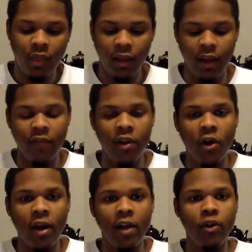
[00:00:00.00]
Even
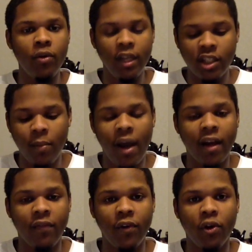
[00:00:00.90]
though they do need somebody
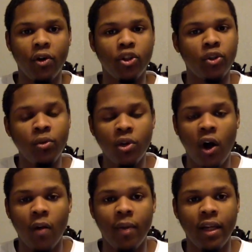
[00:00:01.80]
to fill those shooting
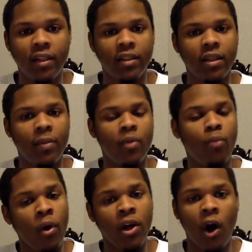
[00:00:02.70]
guard minutes and some of them
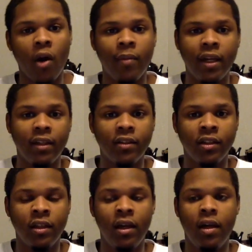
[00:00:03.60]
point guard minutes,
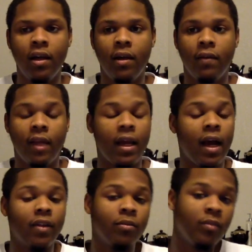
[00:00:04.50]
they
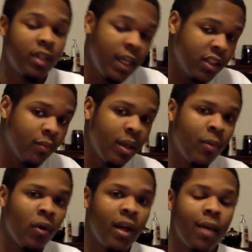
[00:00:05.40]
got some decent
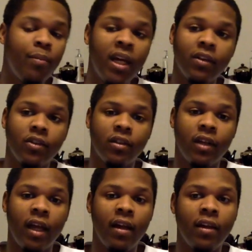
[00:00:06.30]
people on that bench.
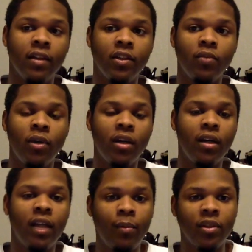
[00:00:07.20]
This is one of the
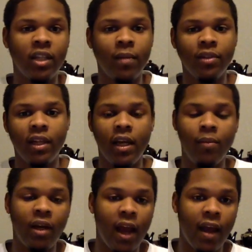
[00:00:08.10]
deepest teams in the
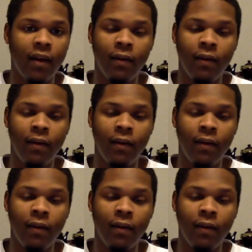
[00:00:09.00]
NBA.